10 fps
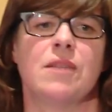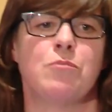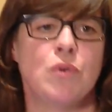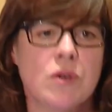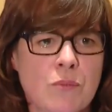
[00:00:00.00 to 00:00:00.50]

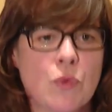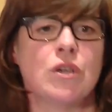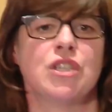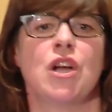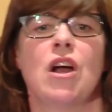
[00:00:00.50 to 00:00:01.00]
that put
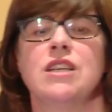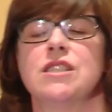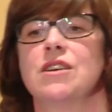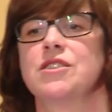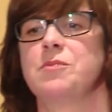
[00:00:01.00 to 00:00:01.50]
more
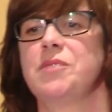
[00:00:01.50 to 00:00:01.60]
charges onto